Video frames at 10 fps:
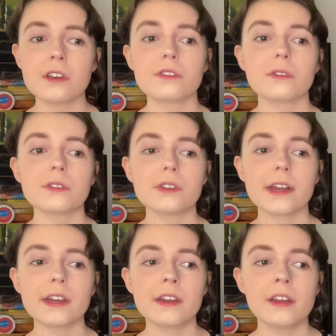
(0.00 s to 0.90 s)
So it's
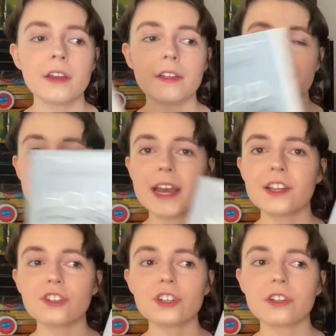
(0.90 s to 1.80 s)
like this
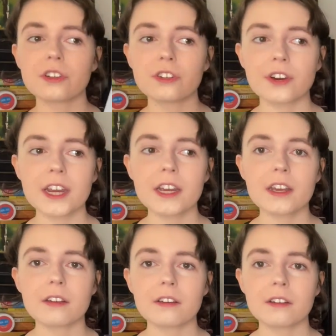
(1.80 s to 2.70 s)
ancient
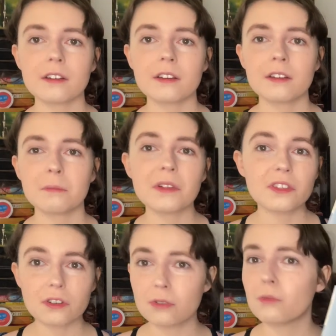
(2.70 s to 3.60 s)
Greek
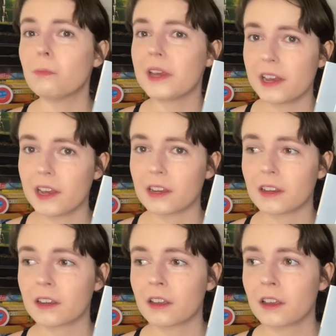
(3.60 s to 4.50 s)
mythical being